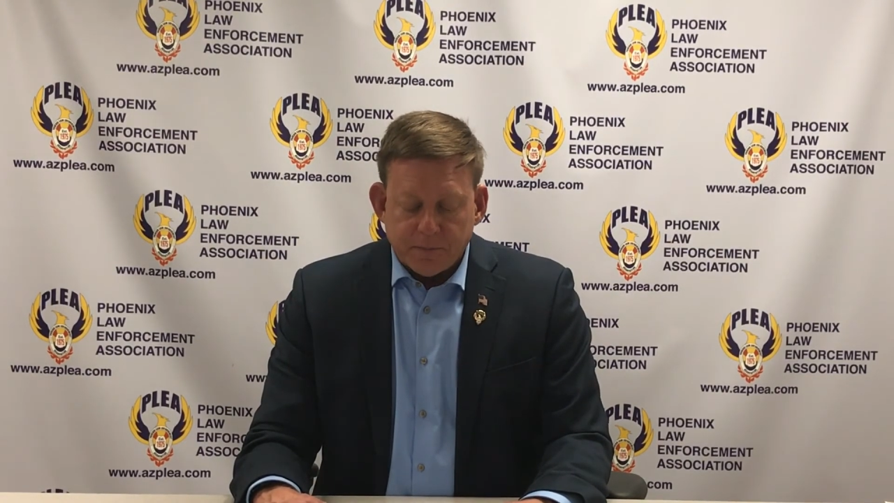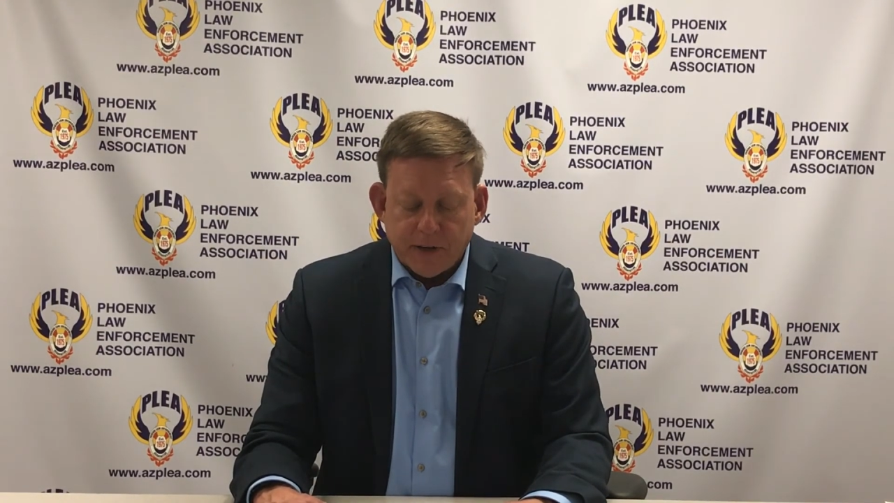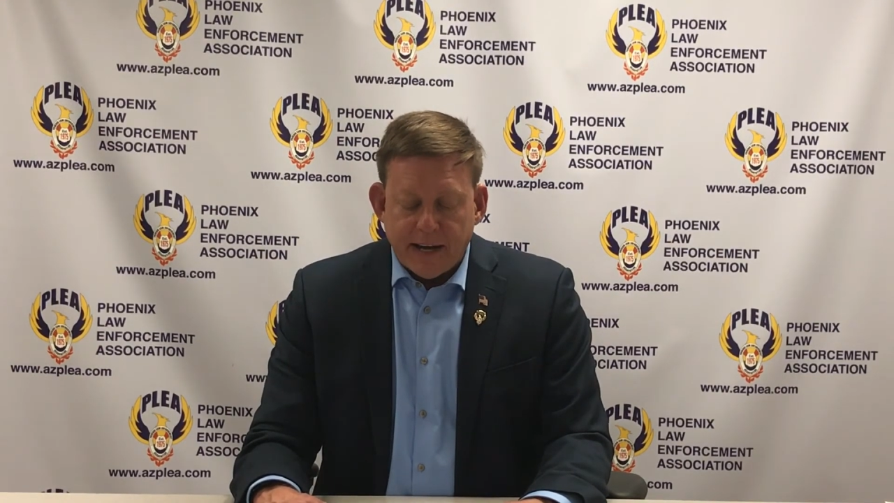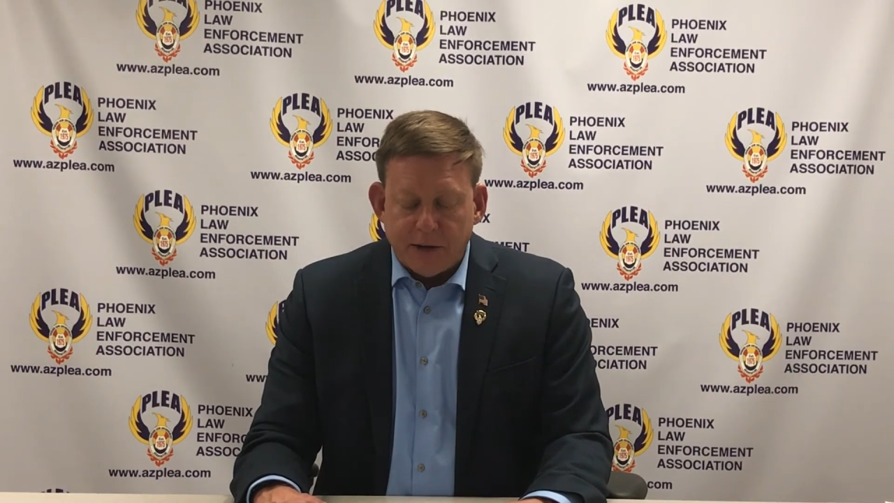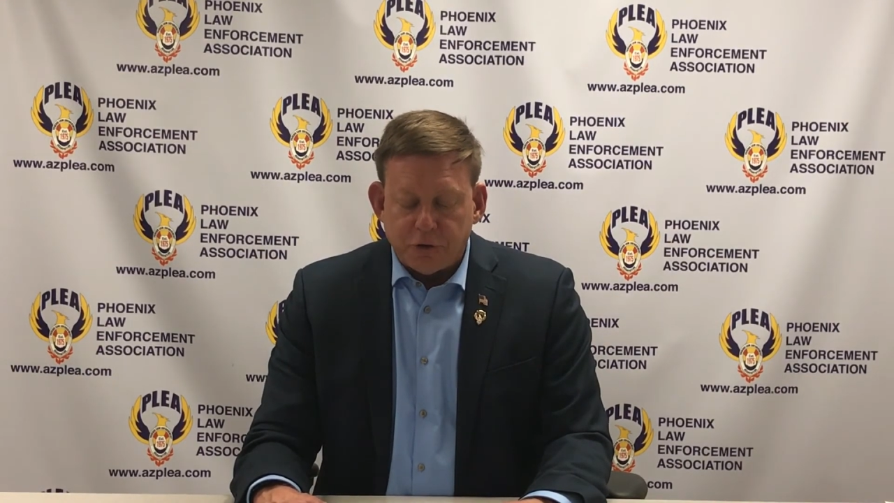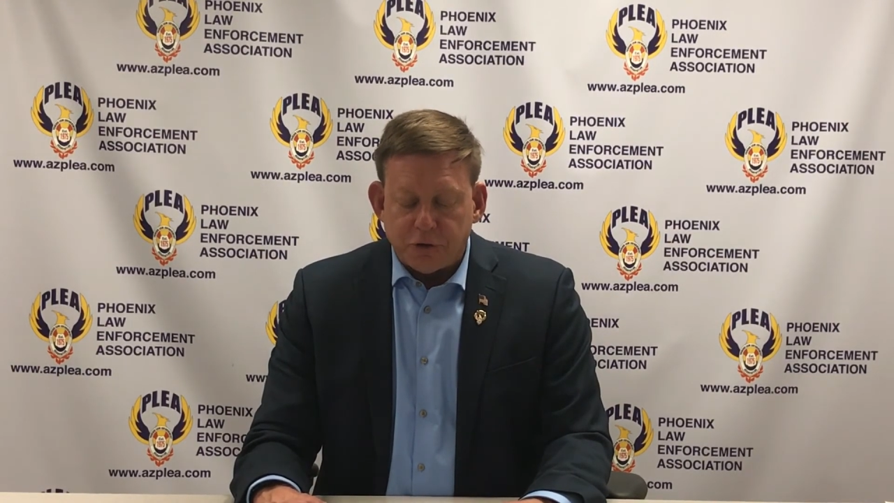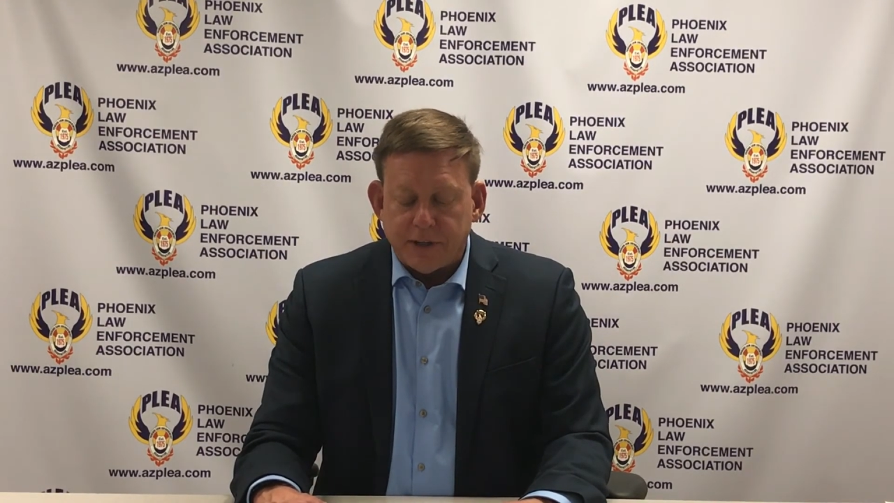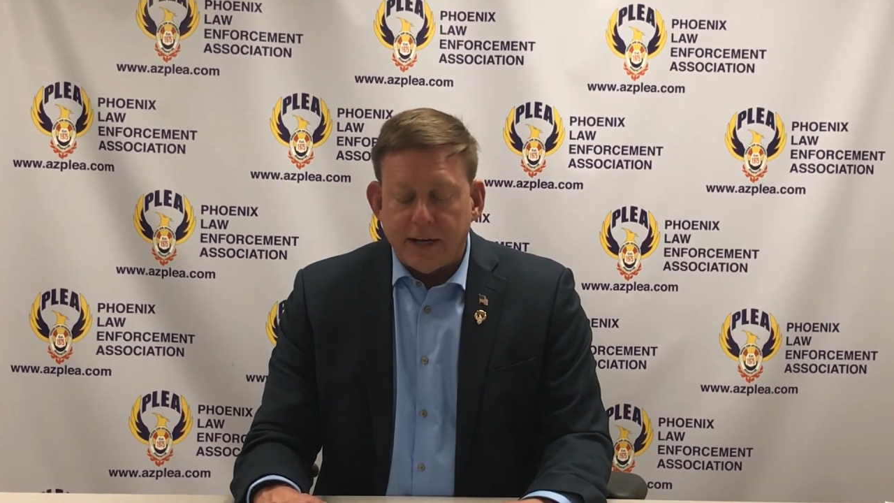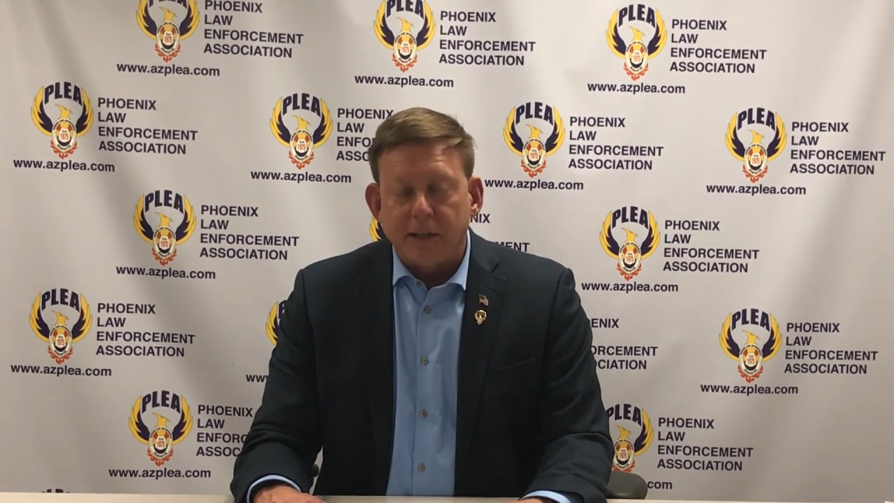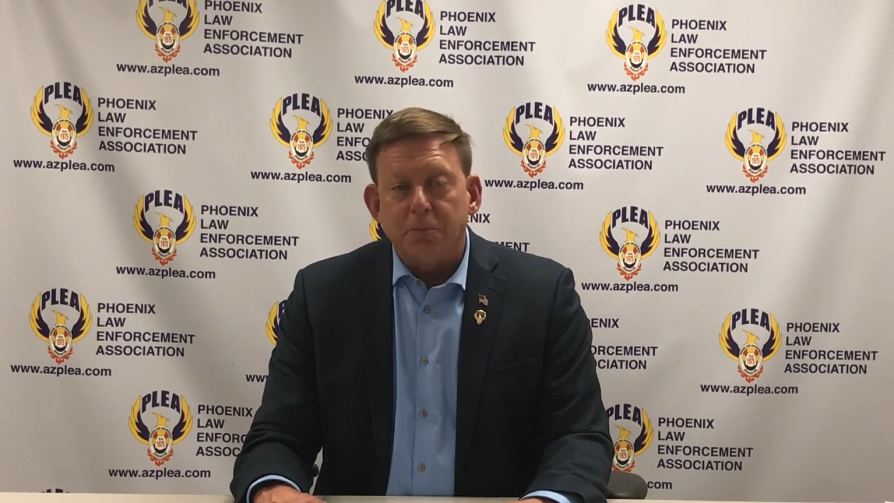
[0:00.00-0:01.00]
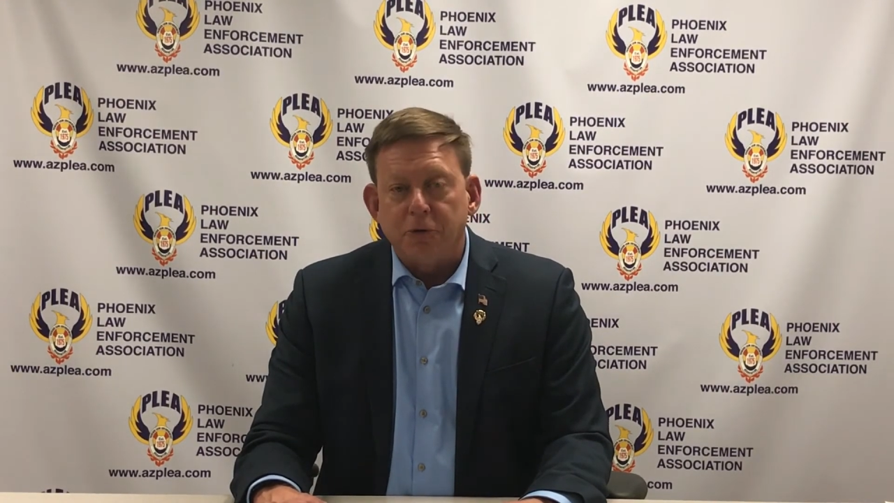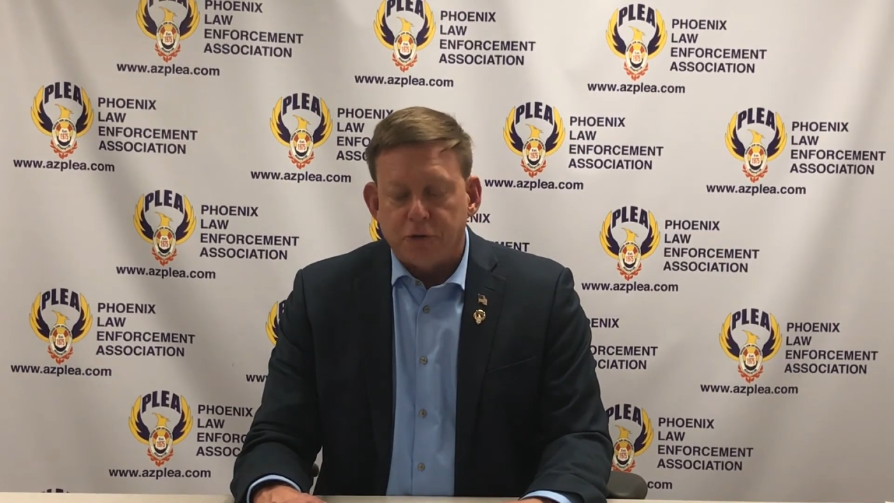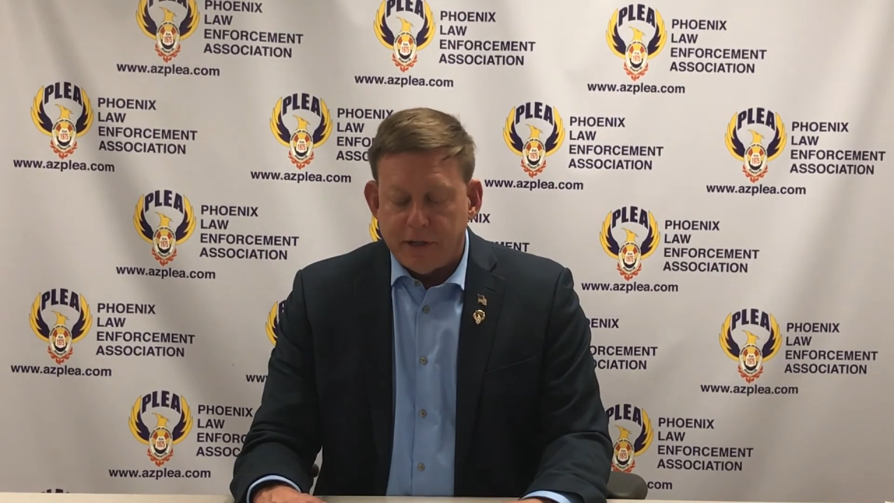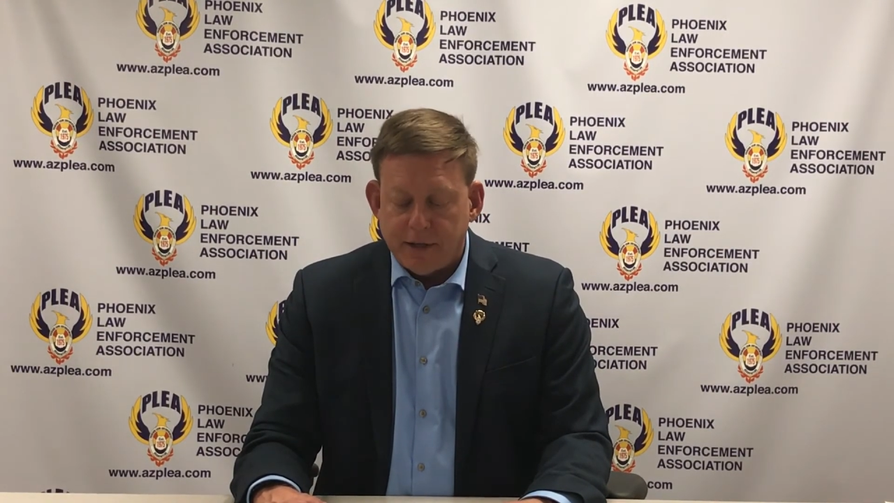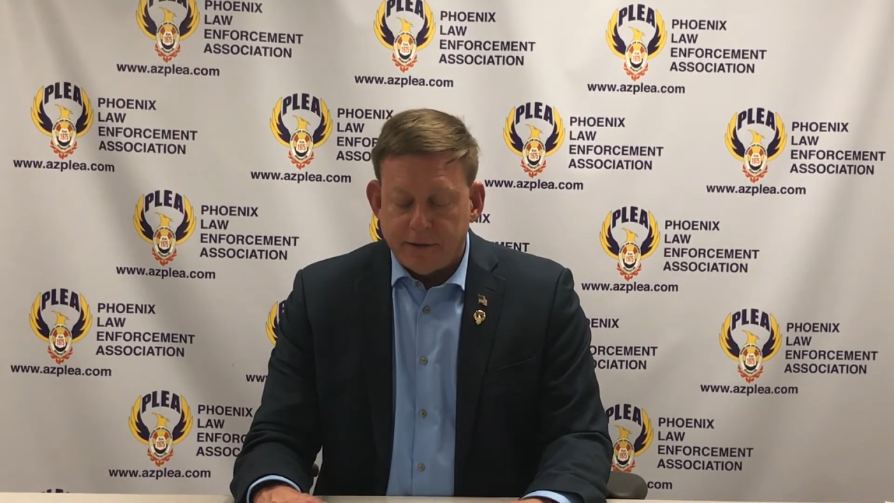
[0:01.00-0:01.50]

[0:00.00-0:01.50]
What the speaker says: I have to stand up and say